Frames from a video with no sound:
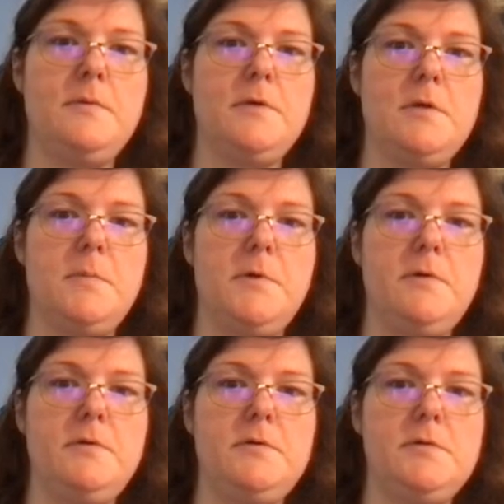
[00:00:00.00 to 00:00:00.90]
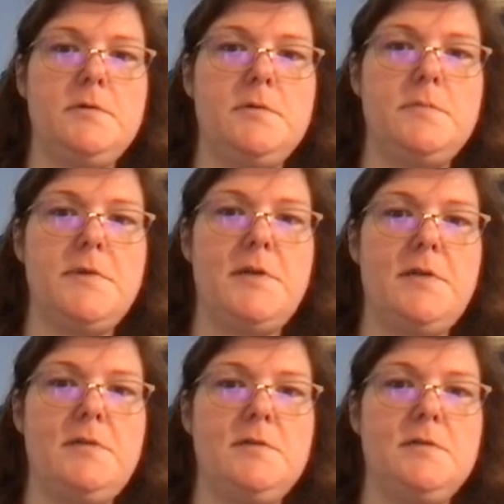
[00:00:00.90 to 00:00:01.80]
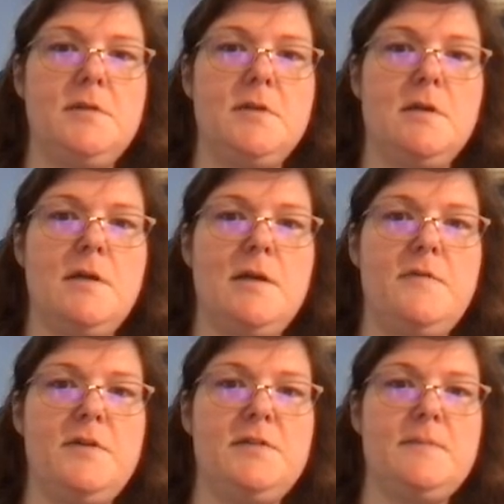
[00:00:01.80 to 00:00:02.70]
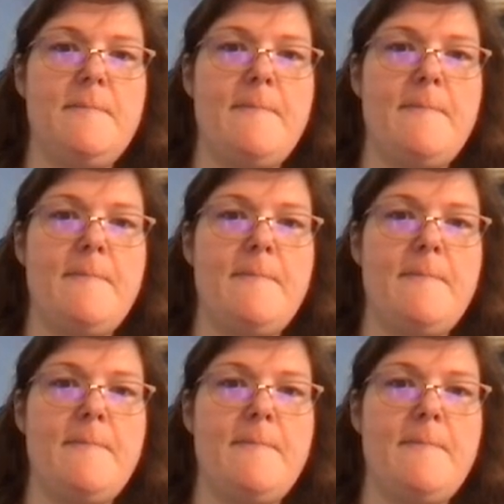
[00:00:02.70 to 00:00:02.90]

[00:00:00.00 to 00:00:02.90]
create a bonus, and paste, and then I'll have this